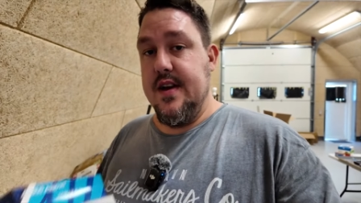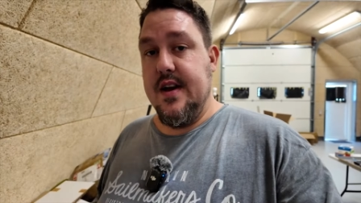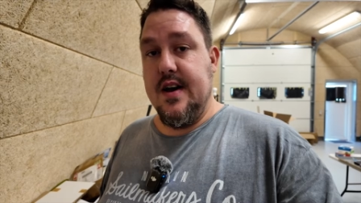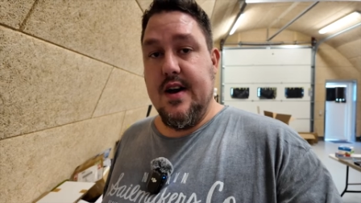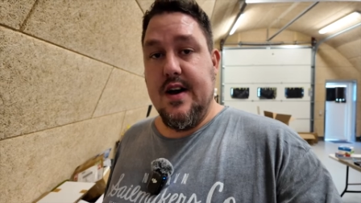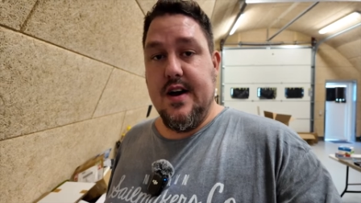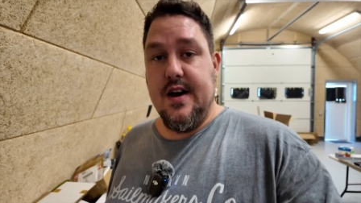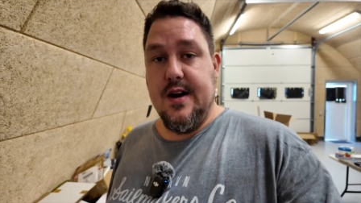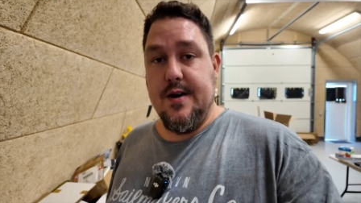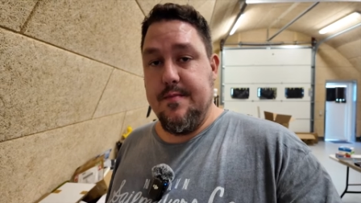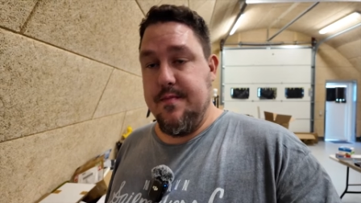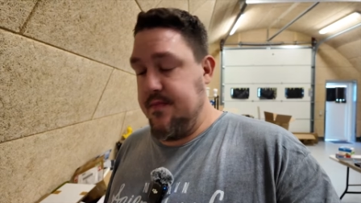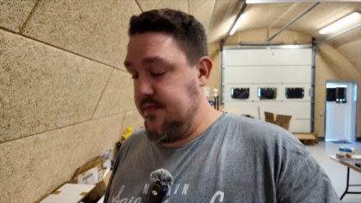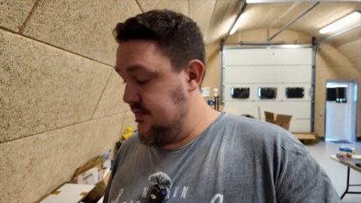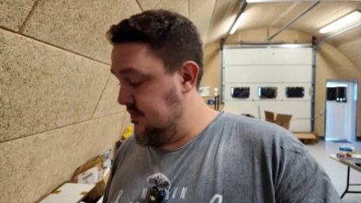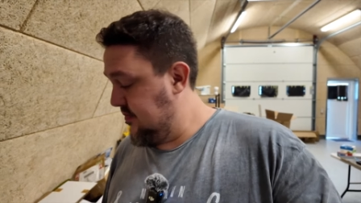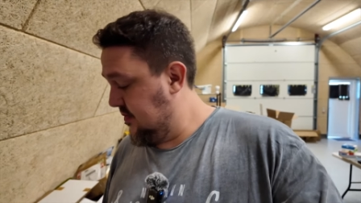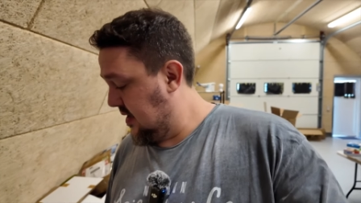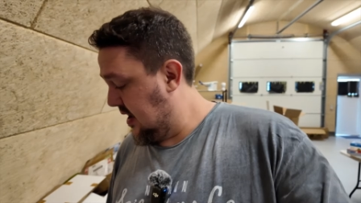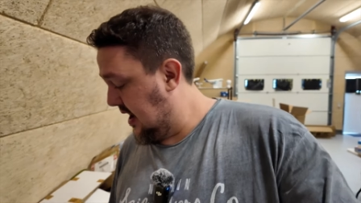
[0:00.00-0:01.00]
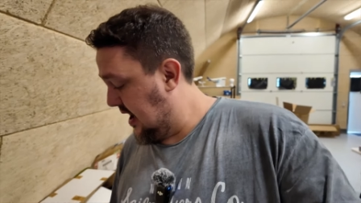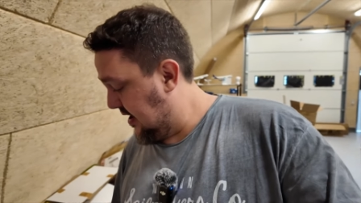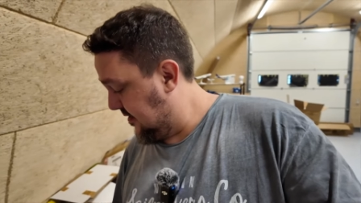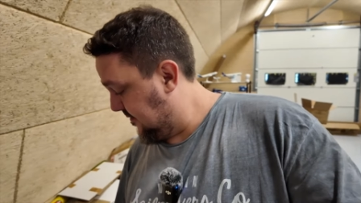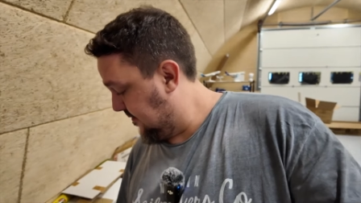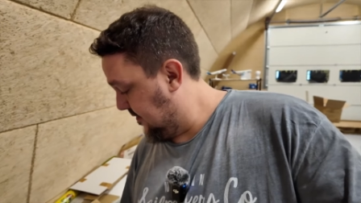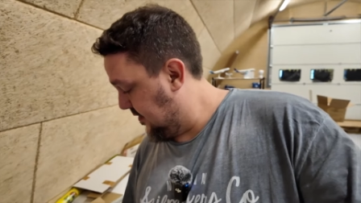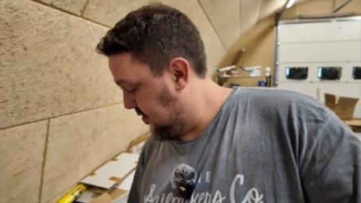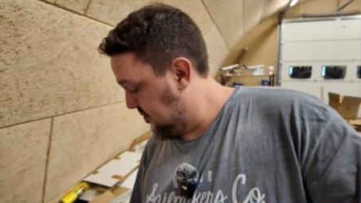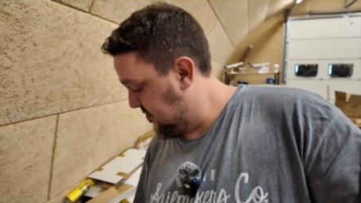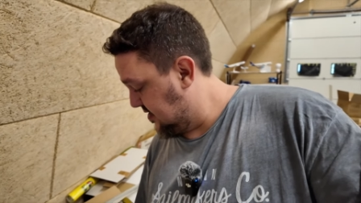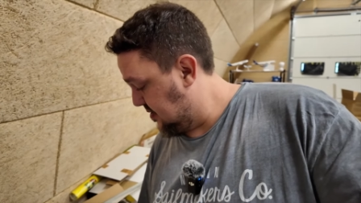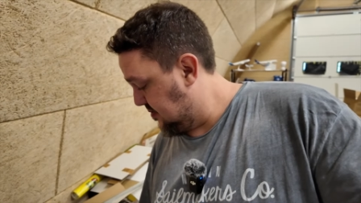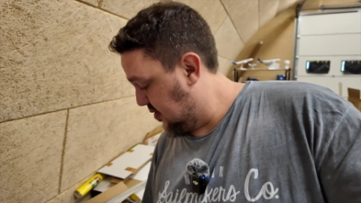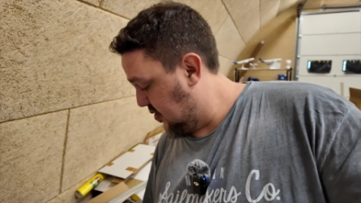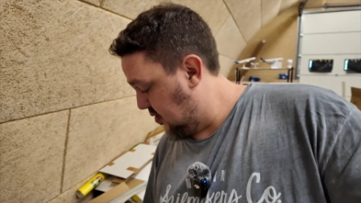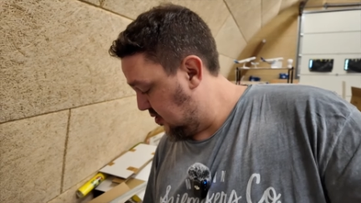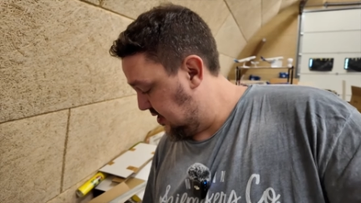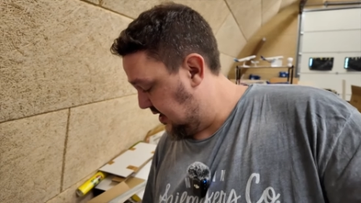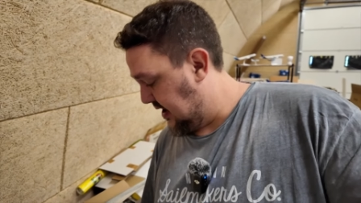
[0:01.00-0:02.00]
Um, I have filmed them
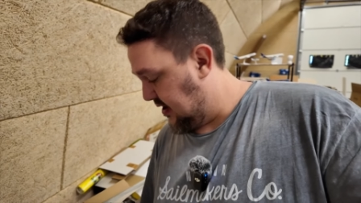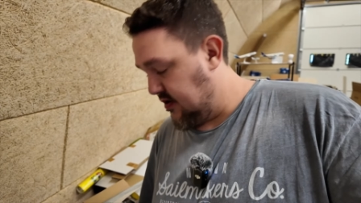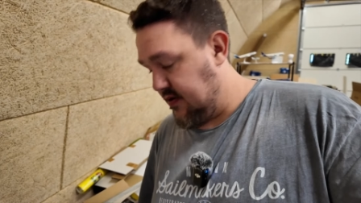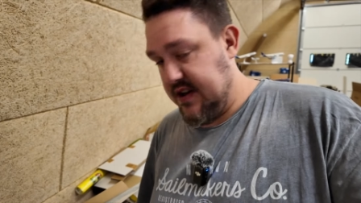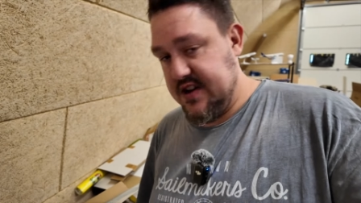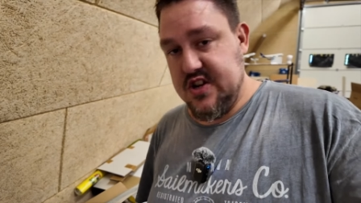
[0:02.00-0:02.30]
all now.